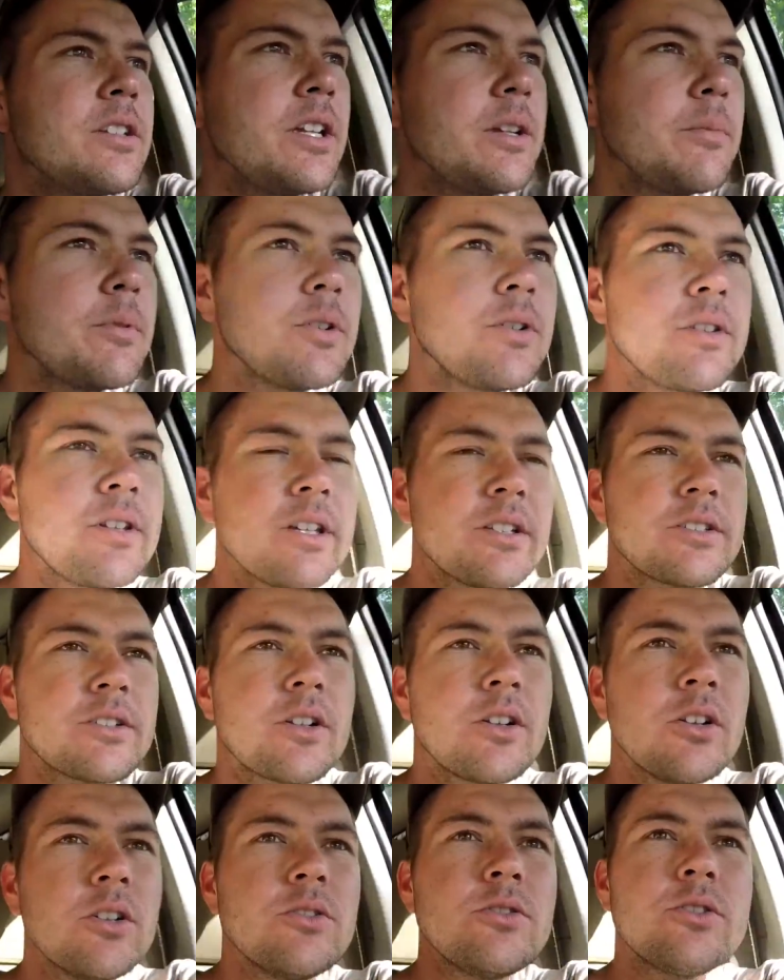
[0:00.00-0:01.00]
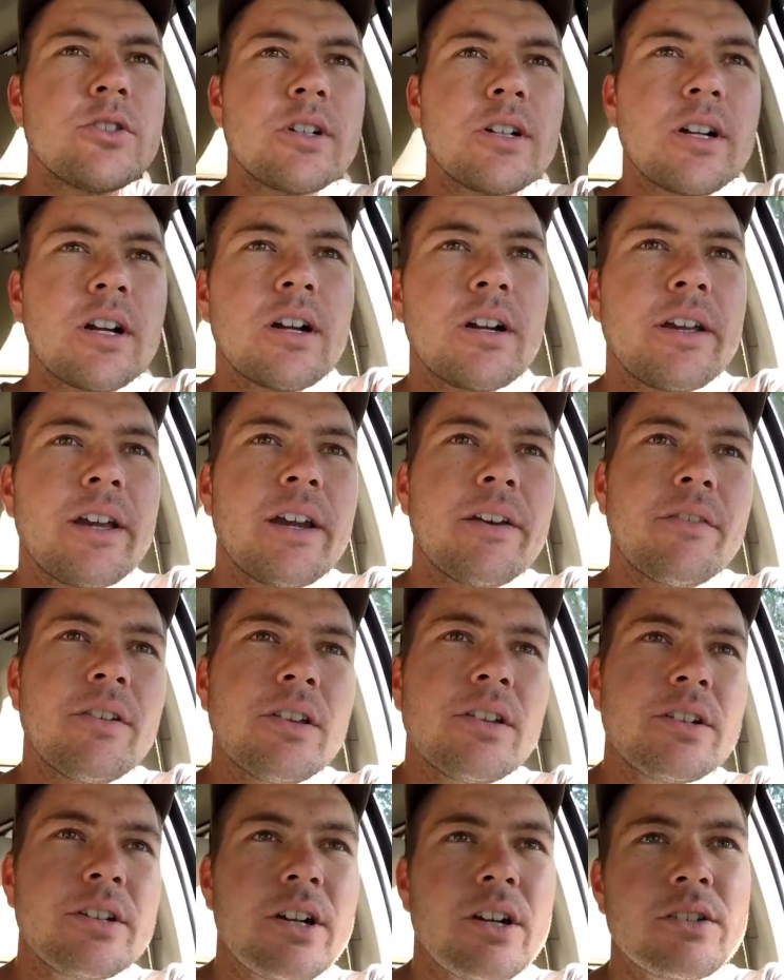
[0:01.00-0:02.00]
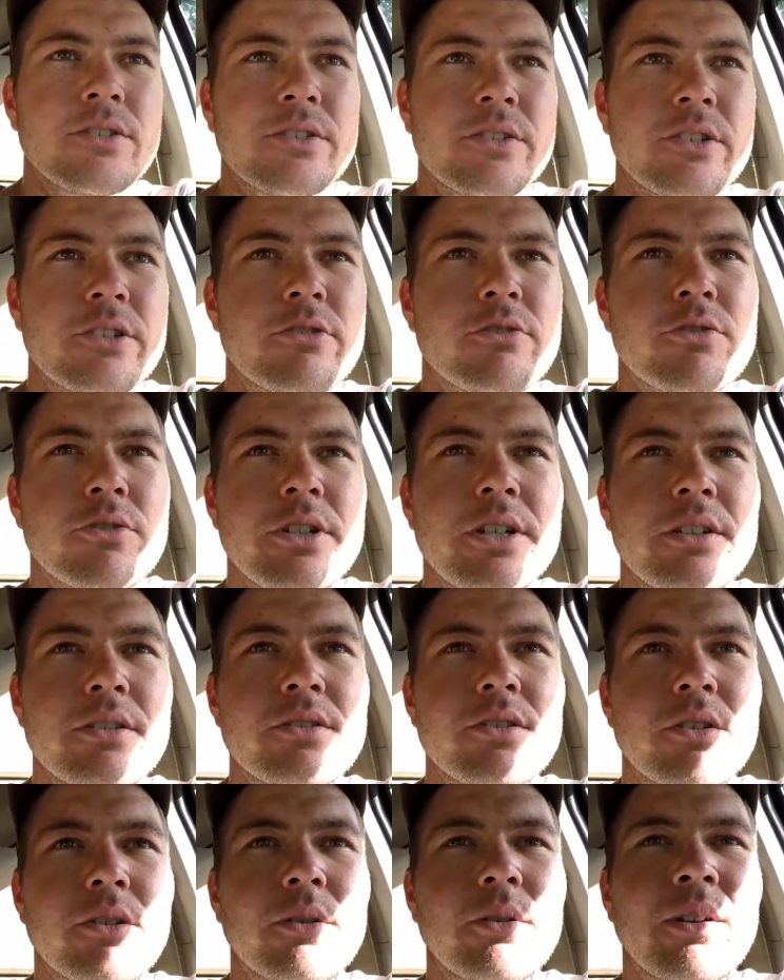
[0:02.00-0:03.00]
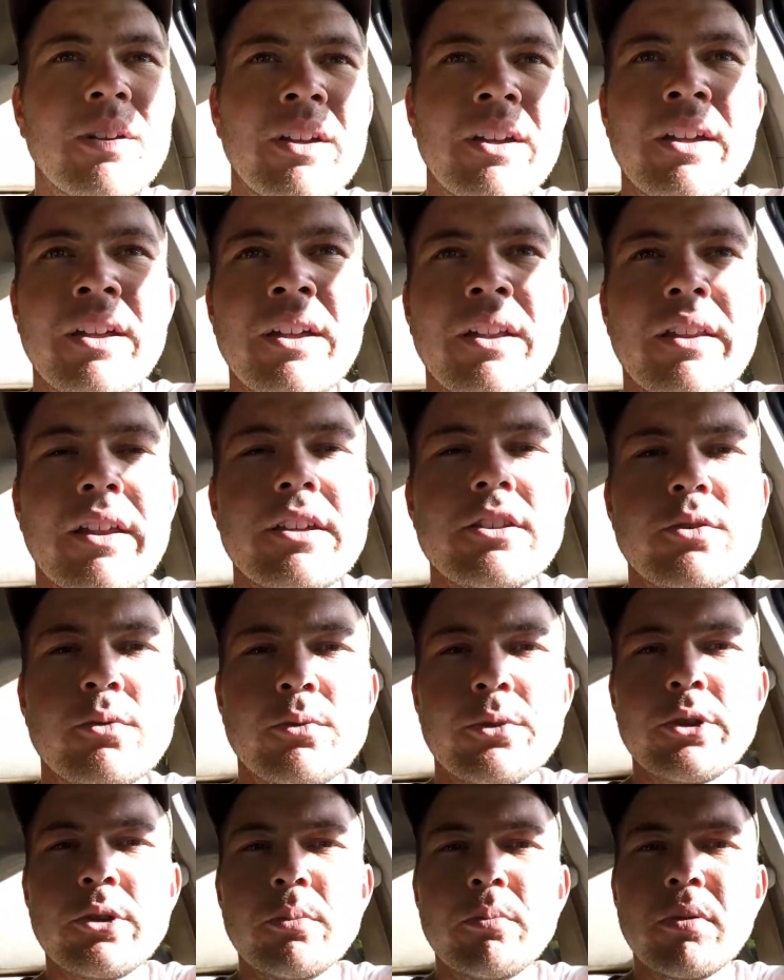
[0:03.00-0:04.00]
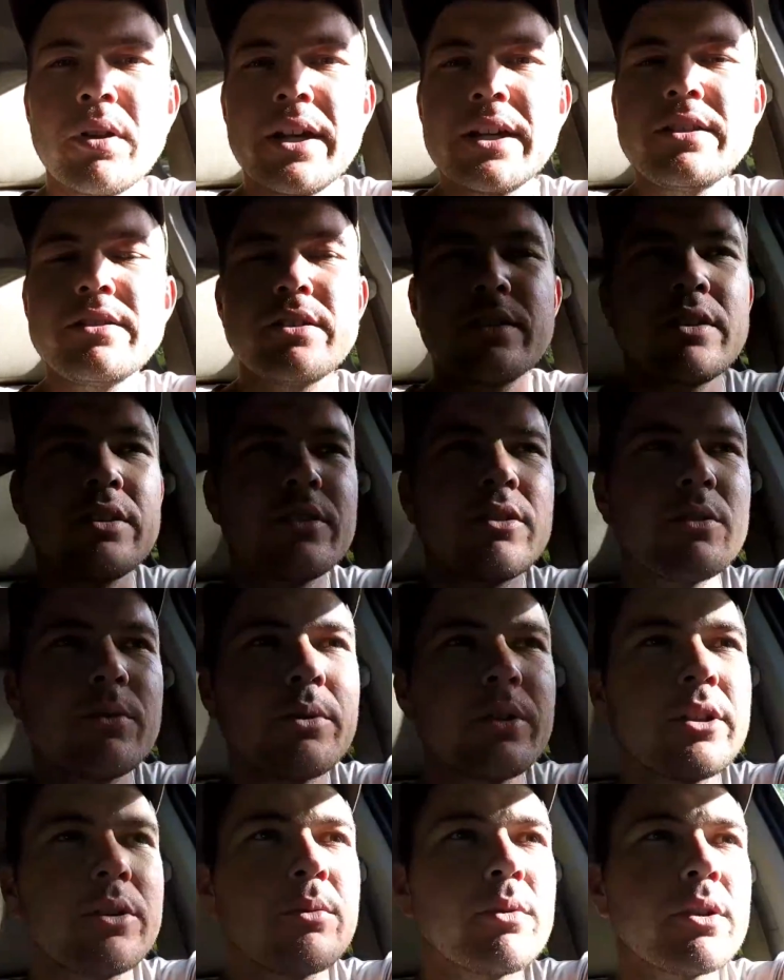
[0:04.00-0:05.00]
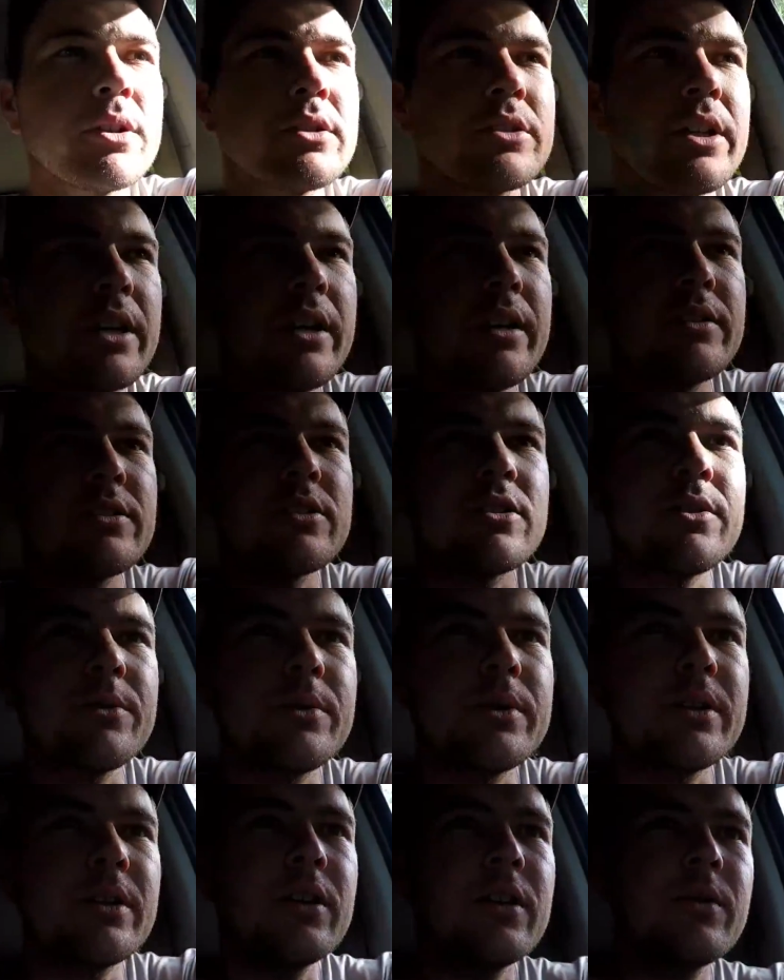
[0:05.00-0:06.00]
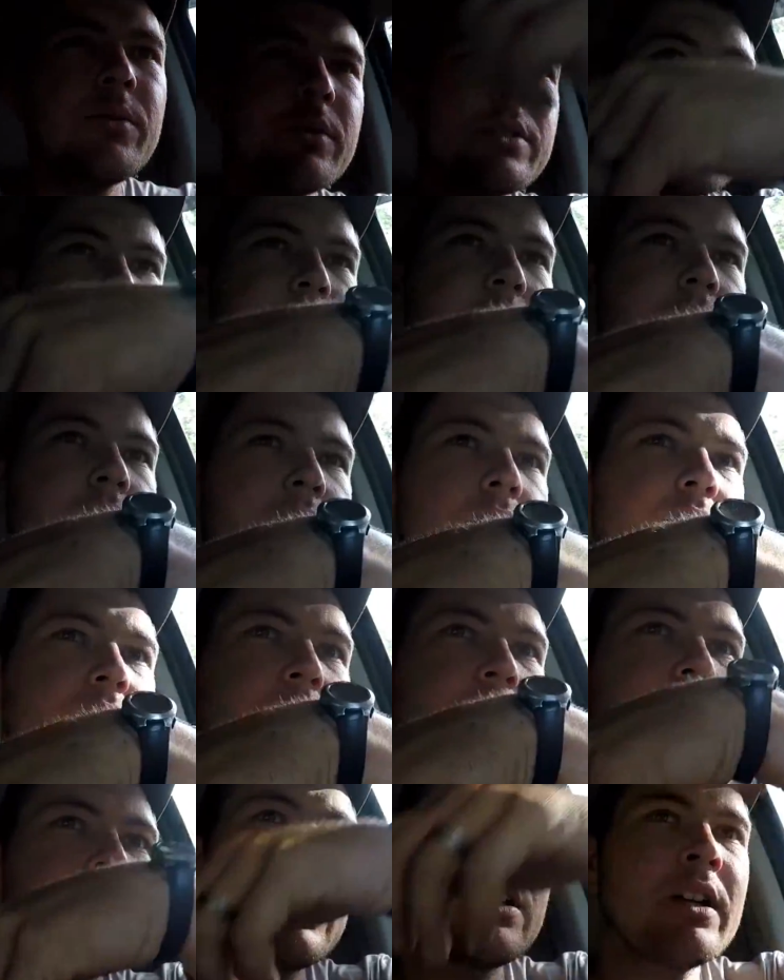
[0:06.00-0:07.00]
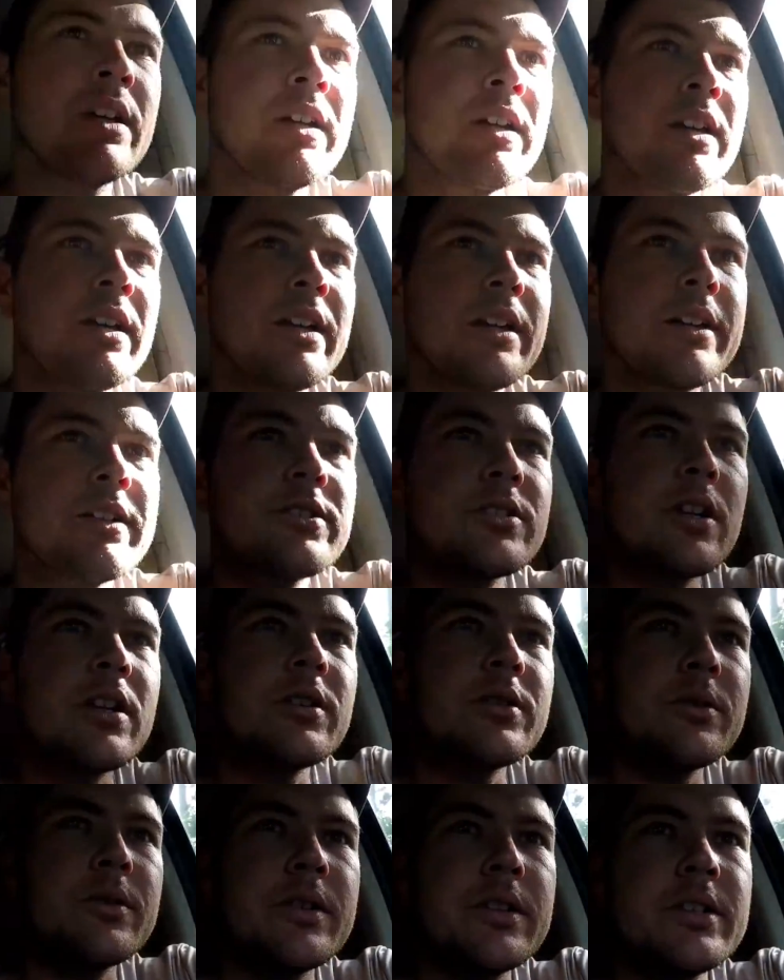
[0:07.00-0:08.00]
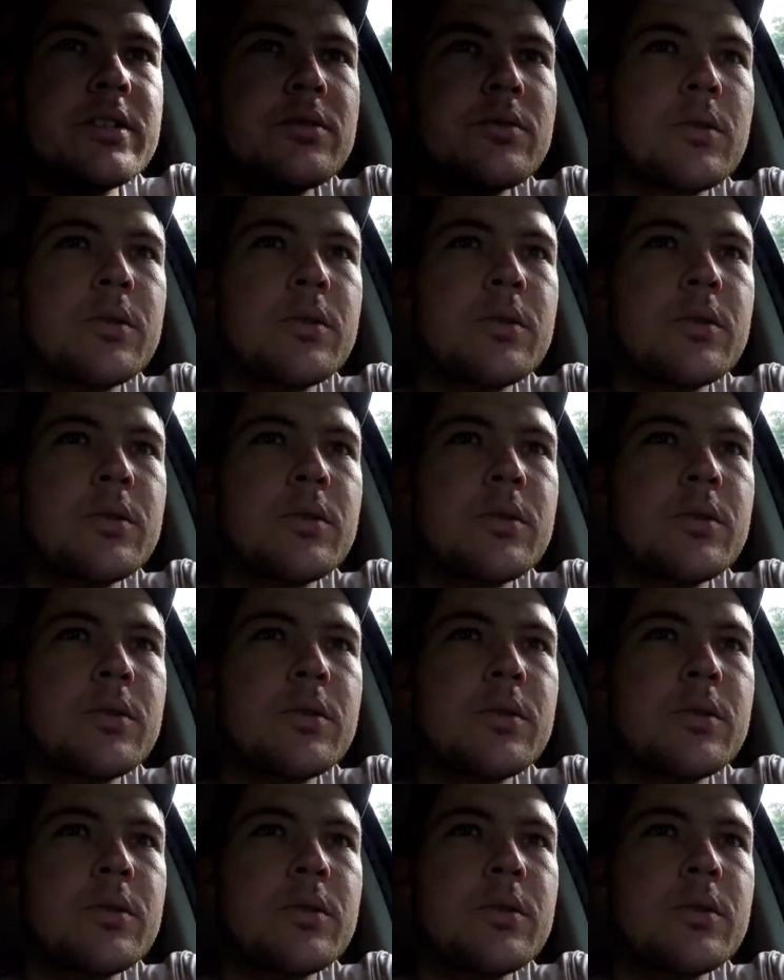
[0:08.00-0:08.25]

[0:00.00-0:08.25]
neighborhood that's closer and I already have other yards in the street. So that's a real blessing. You know, it really works out. So when the other one sells and I start doing this